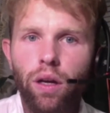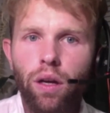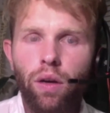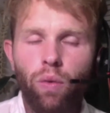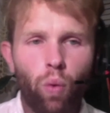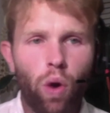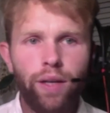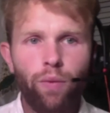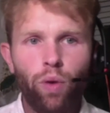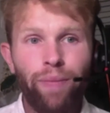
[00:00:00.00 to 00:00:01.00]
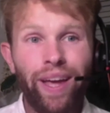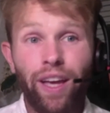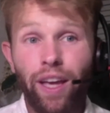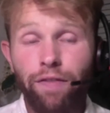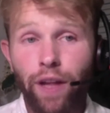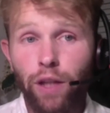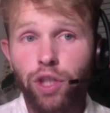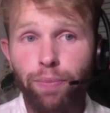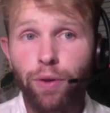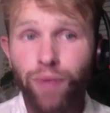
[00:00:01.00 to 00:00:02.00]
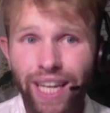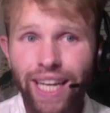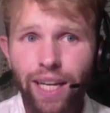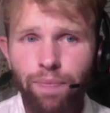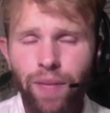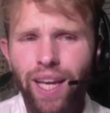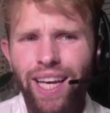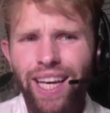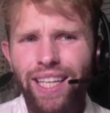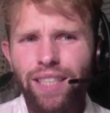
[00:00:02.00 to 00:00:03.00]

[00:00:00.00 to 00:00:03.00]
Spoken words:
what will make a fellowship unique, is